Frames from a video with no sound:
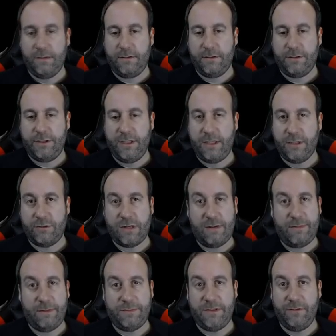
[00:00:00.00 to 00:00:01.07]
She can drop
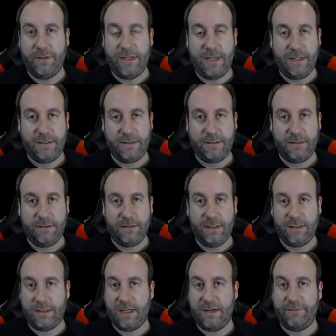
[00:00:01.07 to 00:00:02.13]
up to an Ist in
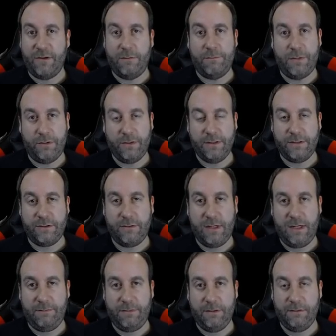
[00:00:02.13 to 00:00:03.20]
kind of her bonus
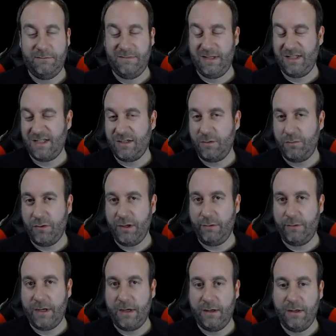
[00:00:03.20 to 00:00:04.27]
drop. That's still pretty
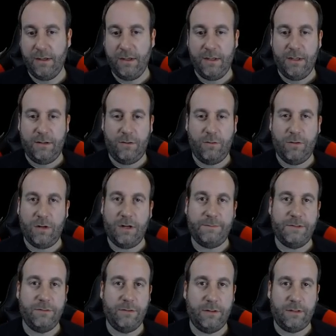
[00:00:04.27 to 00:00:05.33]
rare. Or up
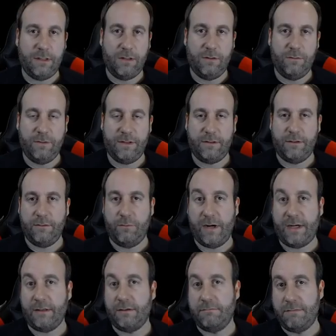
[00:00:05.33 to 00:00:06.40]
to a low with her
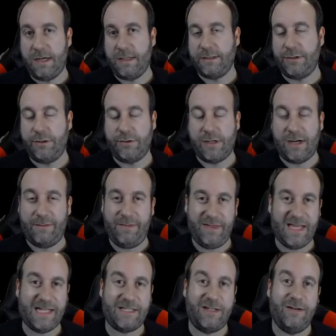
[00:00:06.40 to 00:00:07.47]
regular monster drop.
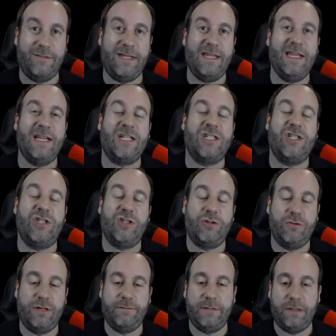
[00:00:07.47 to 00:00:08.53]
That's going to be
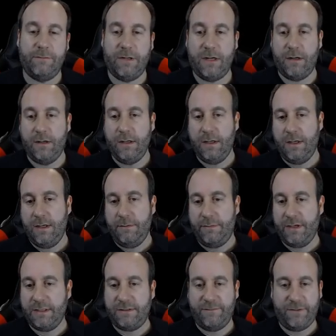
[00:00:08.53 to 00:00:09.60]
extremely rare but
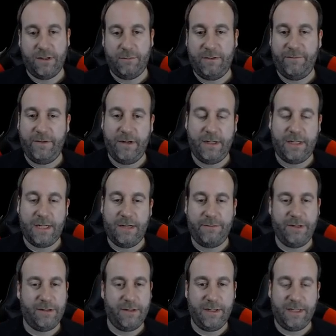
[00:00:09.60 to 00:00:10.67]
it's going to be very common.
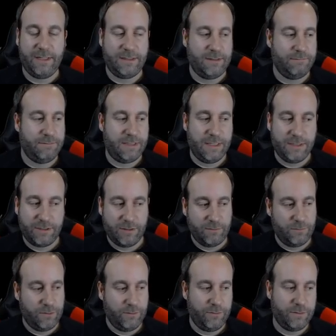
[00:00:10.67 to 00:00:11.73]
You're going to get some decent
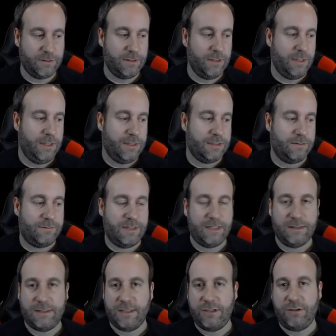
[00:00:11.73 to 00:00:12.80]
runes, some
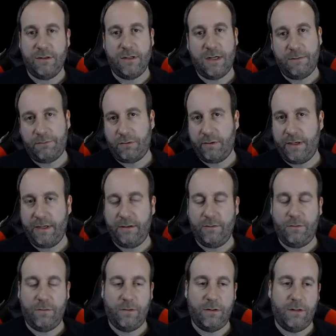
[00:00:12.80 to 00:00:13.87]
things that you can upgrade
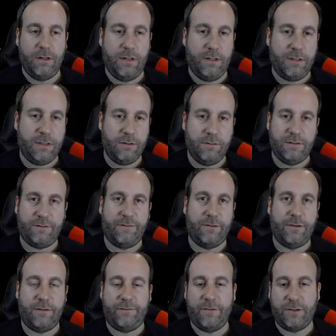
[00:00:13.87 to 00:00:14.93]
or use
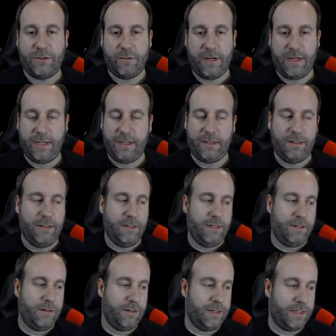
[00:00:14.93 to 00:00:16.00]
for, for trading.
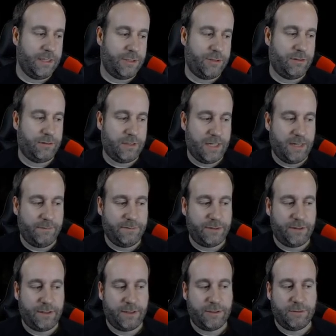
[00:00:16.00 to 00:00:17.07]
You're going to get your lems,
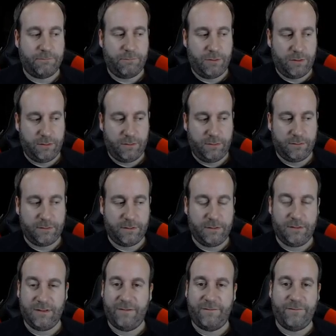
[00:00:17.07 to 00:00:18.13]
you're going to get your poles,
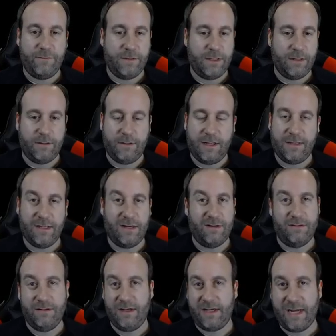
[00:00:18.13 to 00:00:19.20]
you know, and then
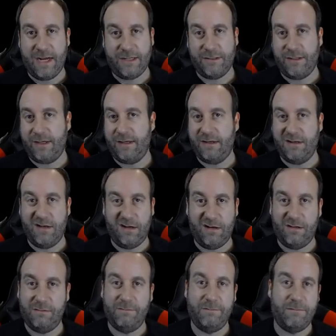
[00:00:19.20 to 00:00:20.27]
occasionally an
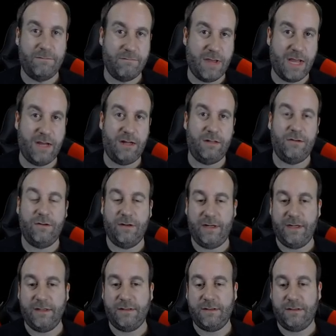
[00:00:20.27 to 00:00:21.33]
um, mal, or
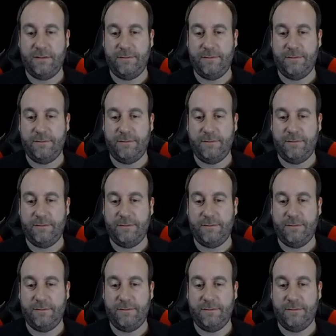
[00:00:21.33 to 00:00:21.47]
ist.